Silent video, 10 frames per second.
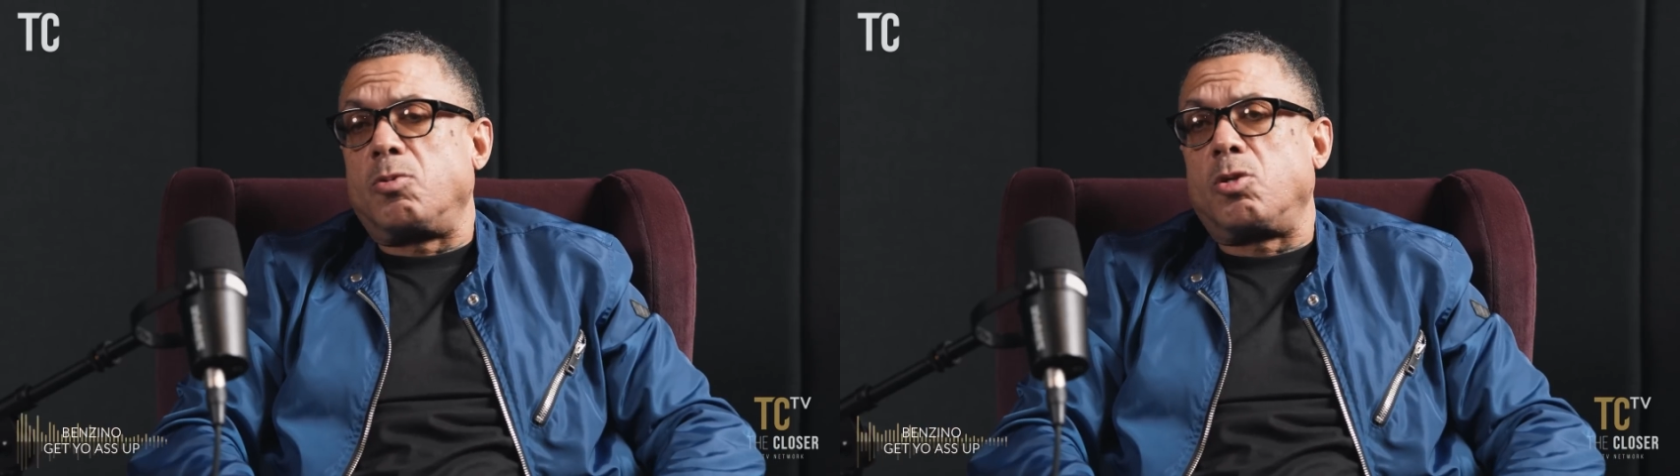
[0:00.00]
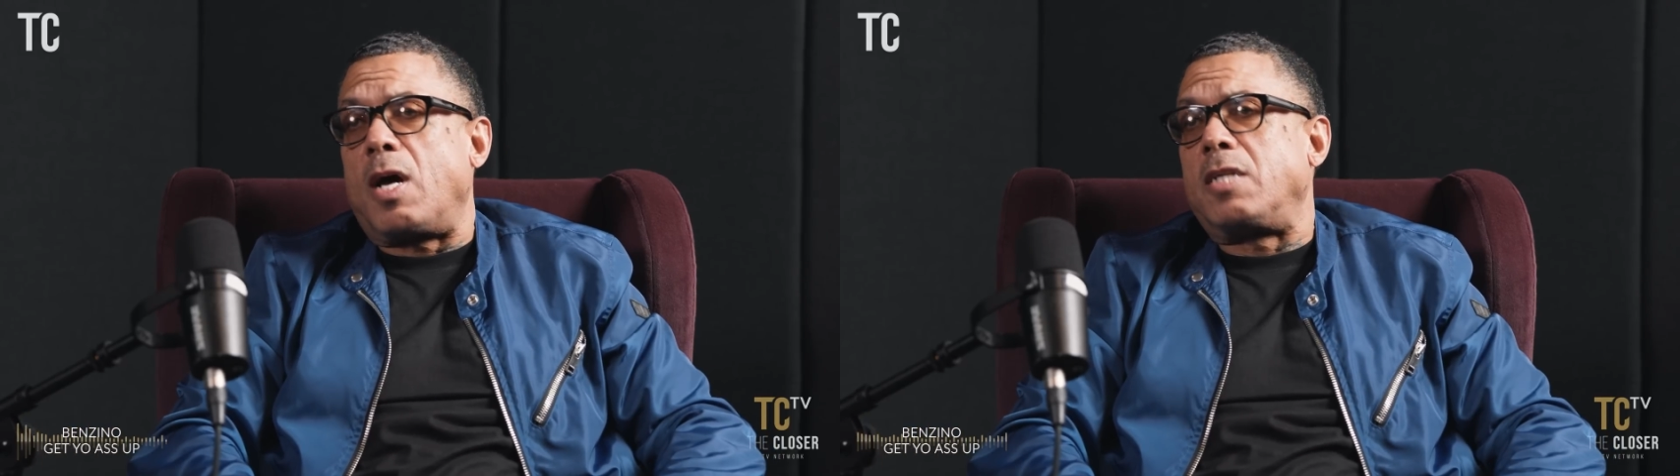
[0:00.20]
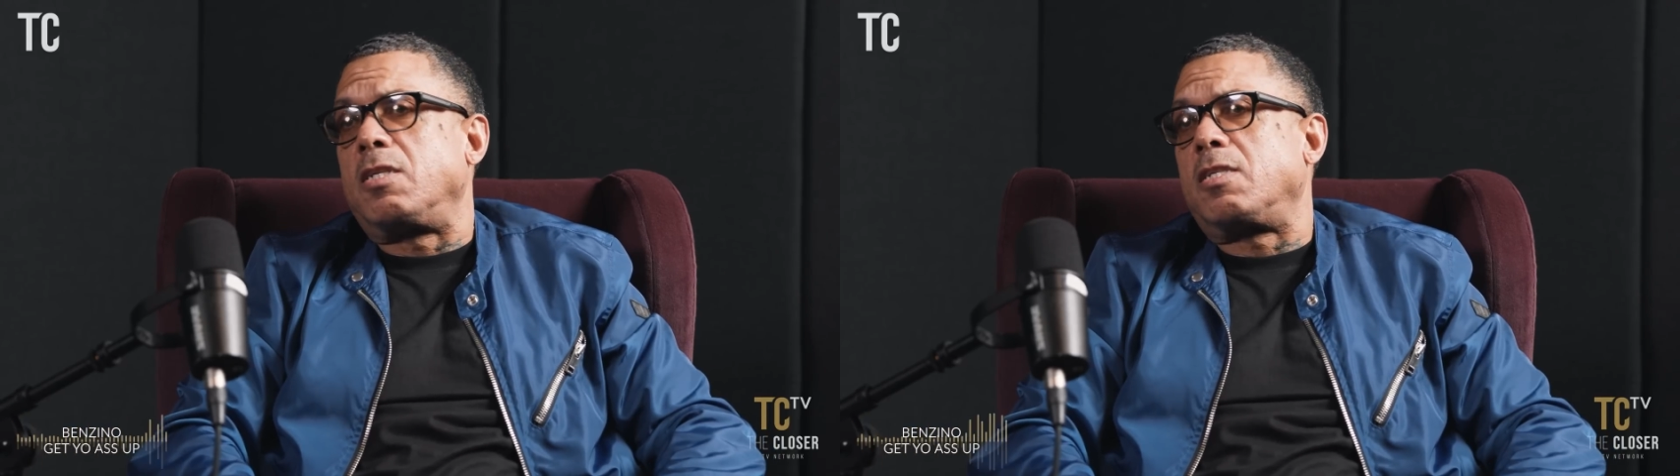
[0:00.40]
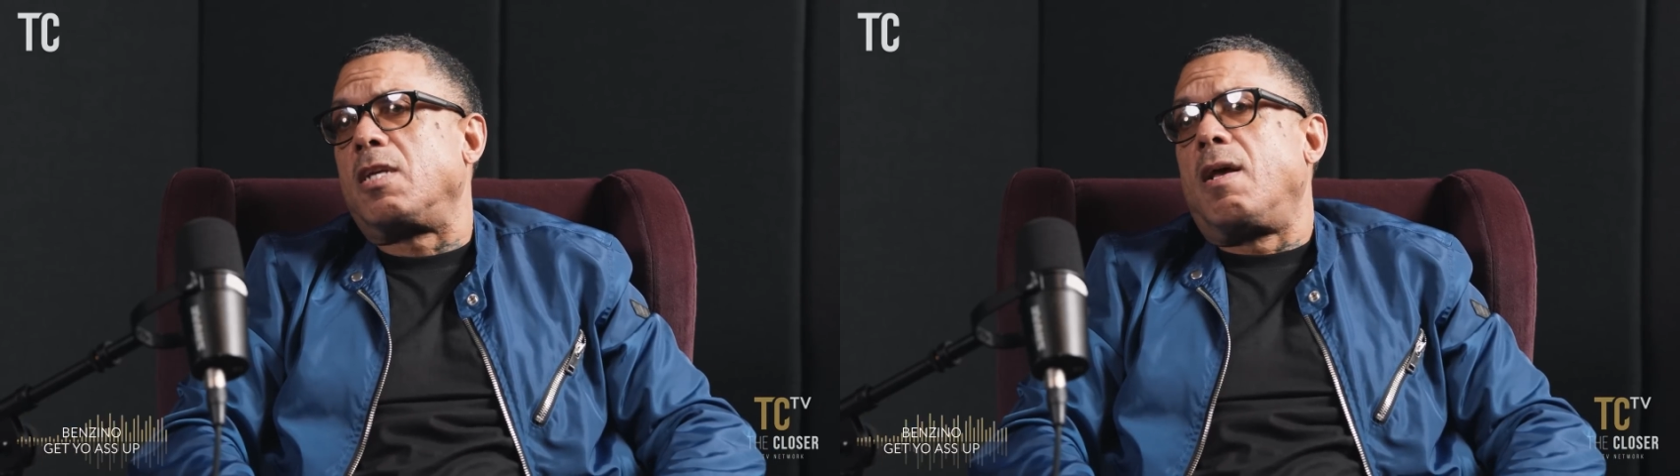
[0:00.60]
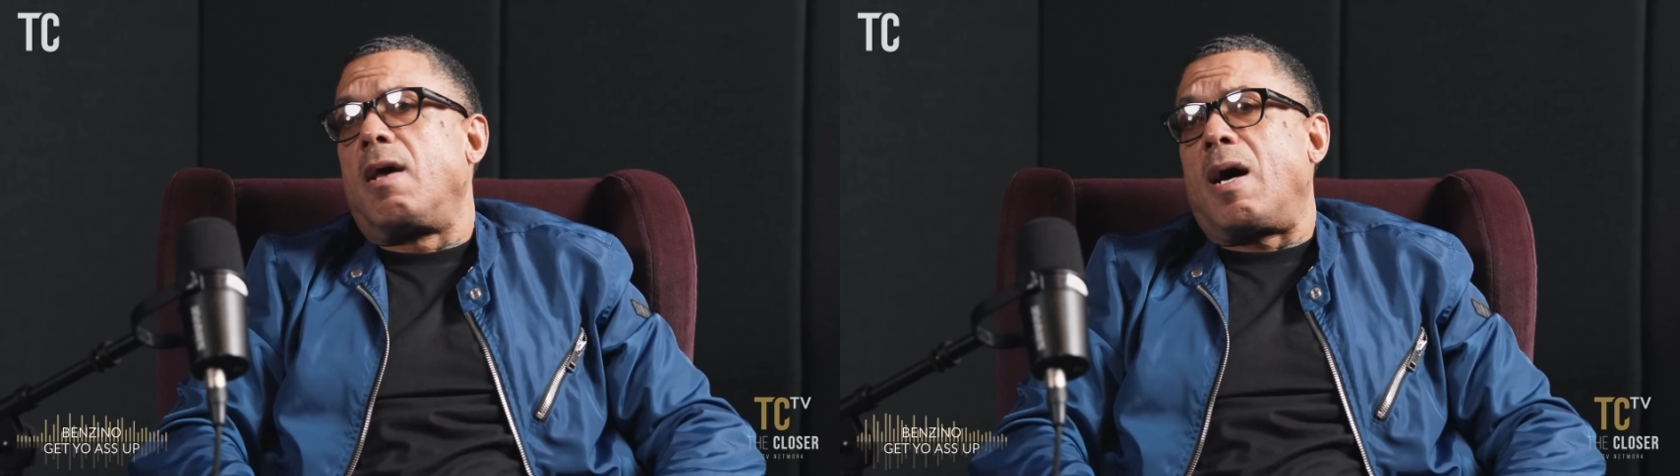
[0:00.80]
So I
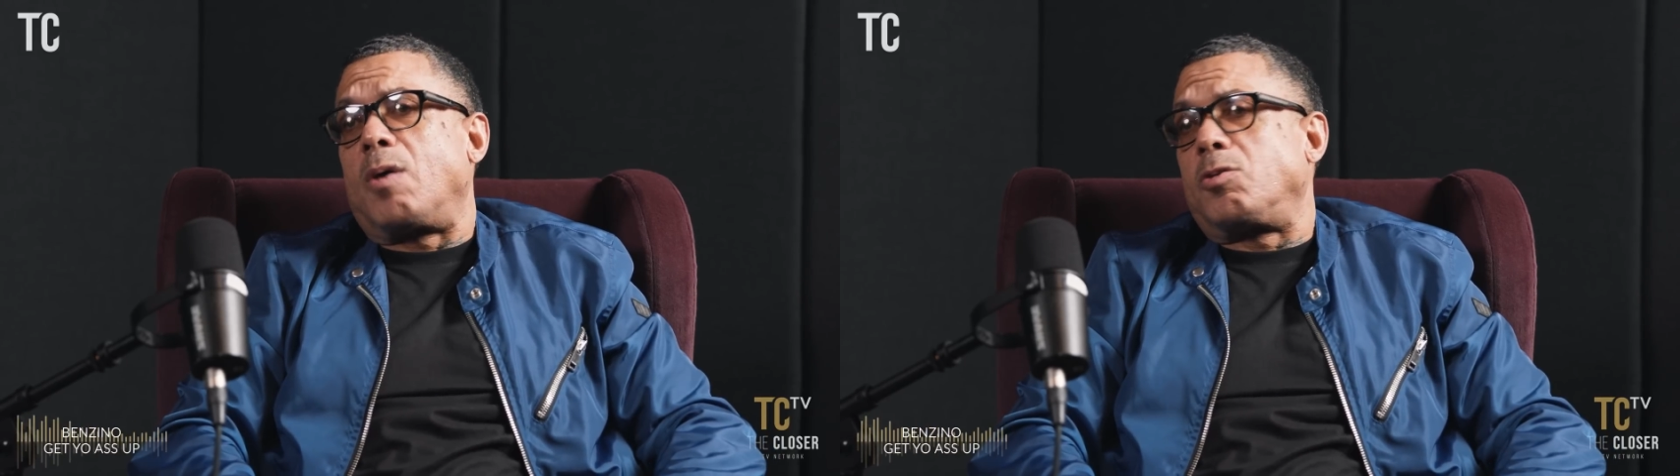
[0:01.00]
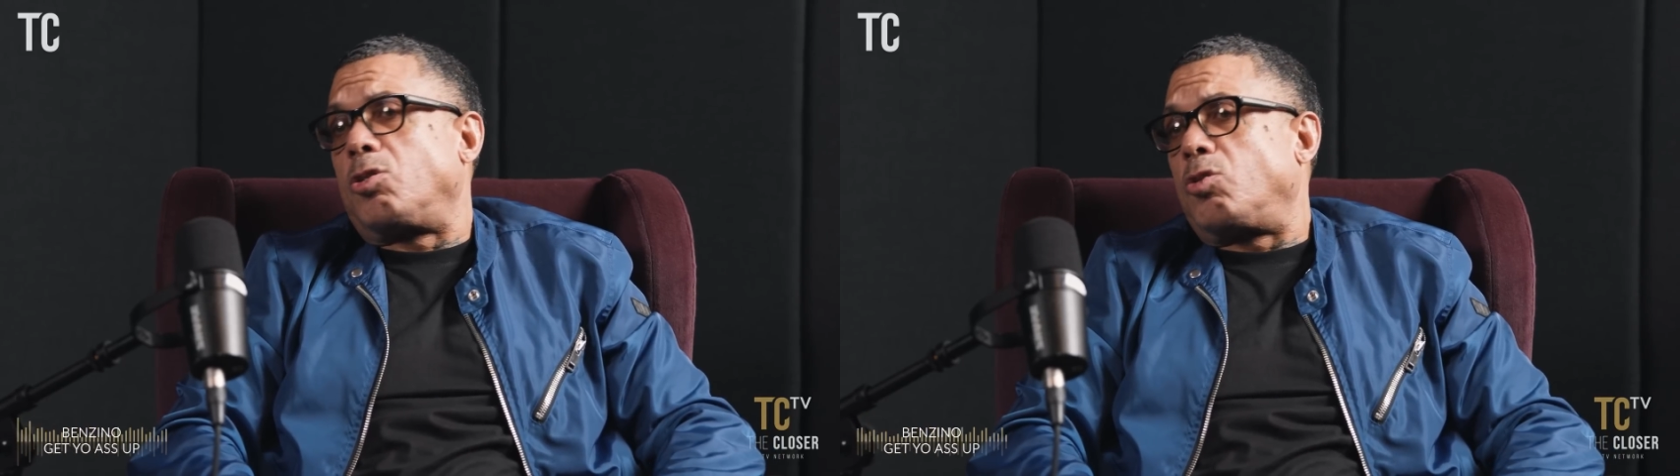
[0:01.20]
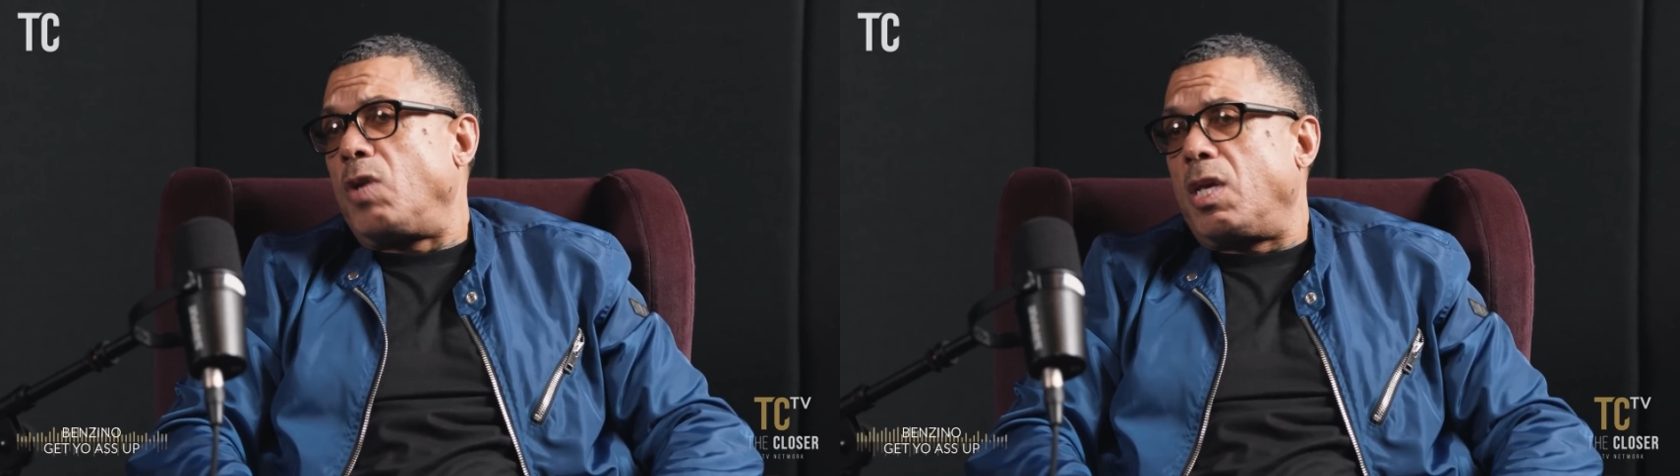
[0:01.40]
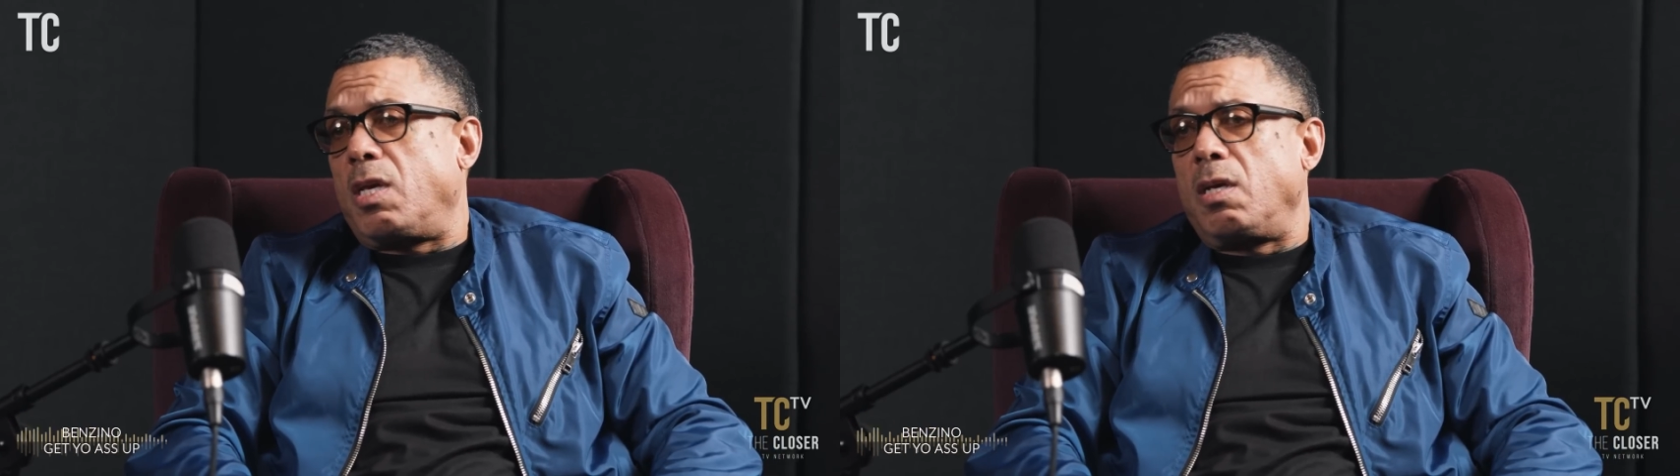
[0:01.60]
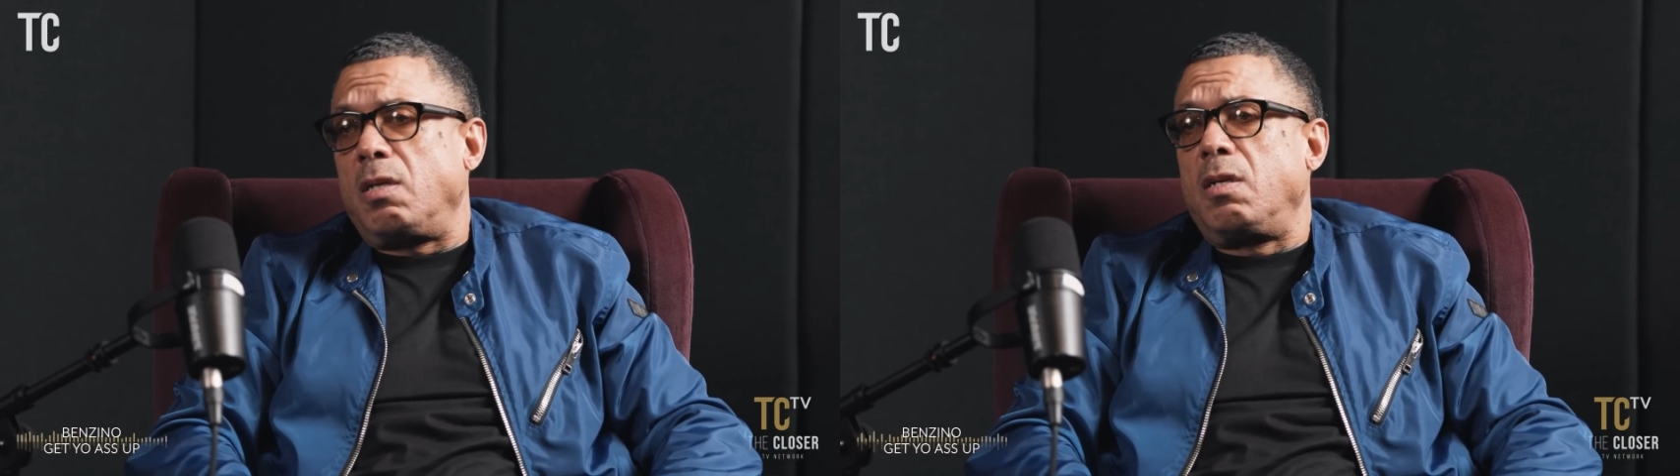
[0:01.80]
was a street
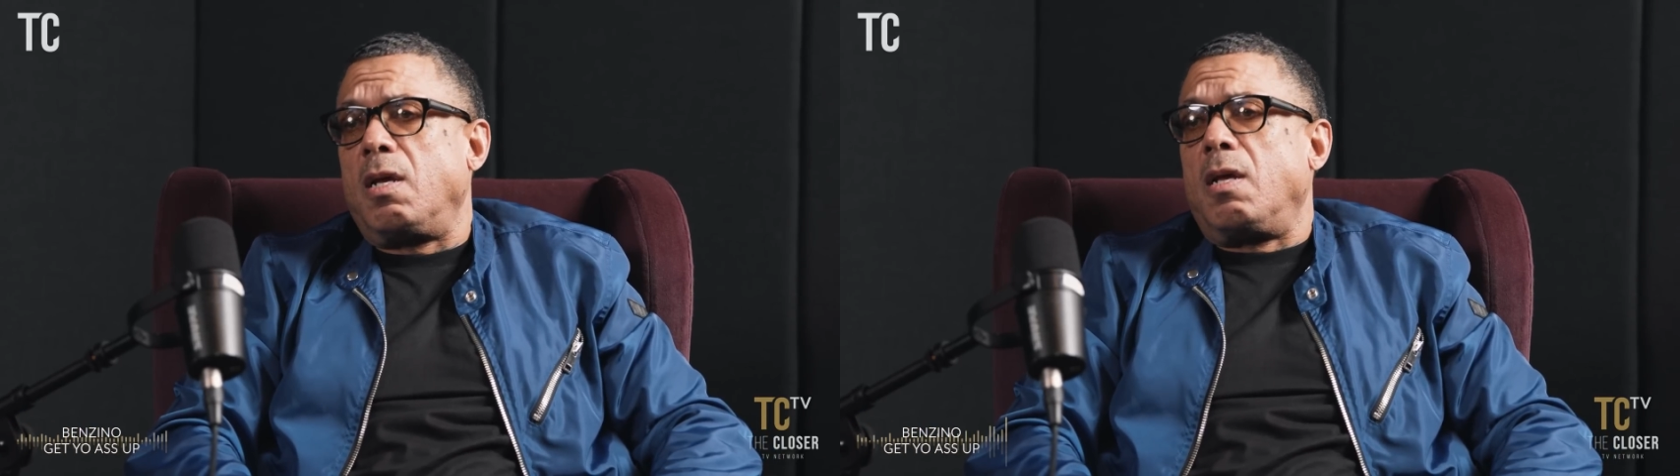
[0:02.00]
kid